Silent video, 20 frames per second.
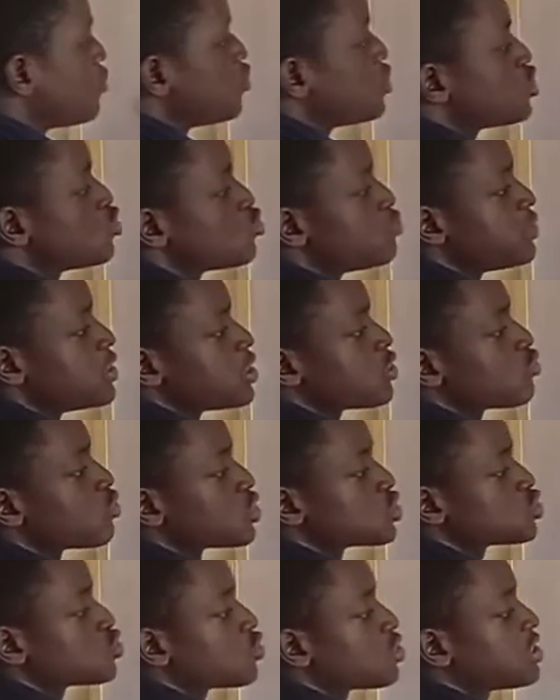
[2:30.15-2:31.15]
which will be
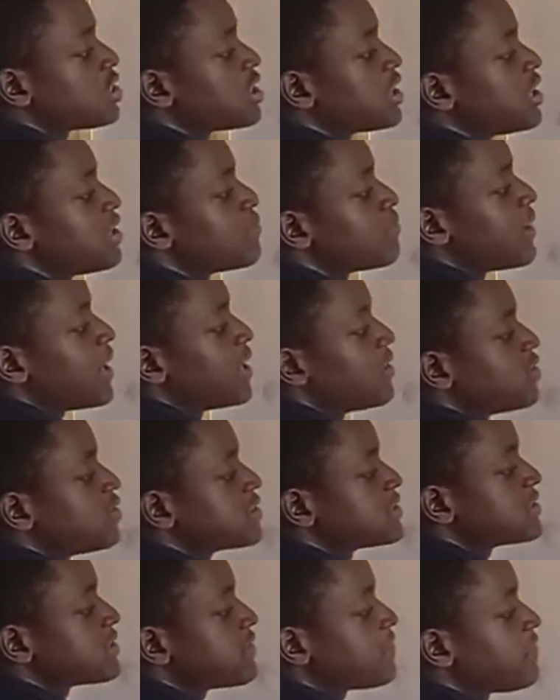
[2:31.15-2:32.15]
equals to 3
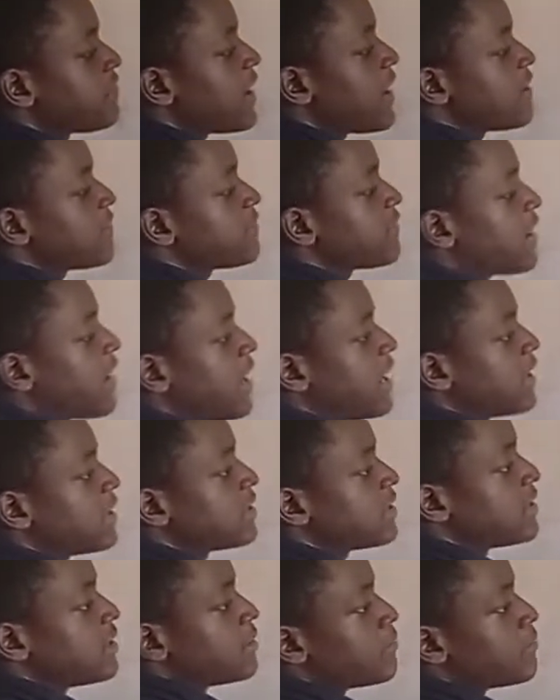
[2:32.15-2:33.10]
minus 5i